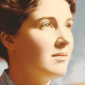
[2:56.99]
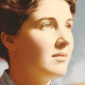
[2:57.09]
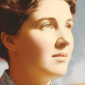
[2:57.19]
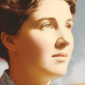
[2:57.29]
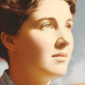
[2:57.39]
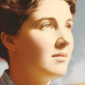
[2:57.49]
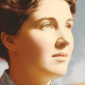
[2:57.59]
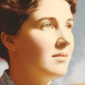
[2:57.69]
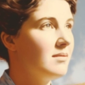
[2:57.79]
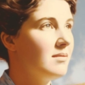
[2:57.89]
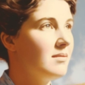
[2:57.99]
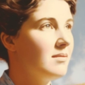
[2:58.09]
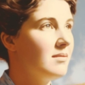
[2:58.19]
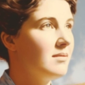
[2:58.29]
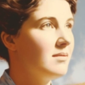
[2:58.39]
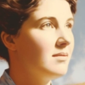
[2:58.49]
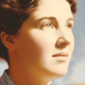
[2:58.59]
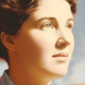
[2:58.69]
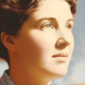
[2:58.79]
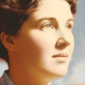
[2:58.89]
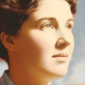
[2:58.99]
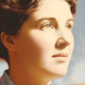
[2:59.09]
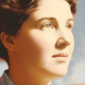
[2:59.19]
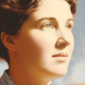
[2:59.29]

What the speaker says: No one is speaking in this clip.